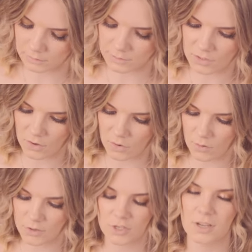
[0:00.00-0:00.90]

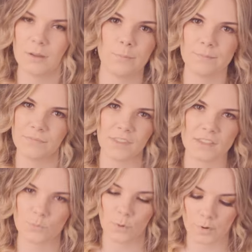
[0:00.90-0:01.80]
So Jim
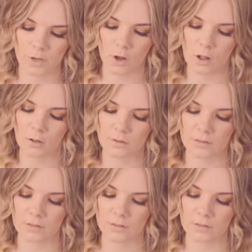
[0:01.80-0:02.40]
is what we call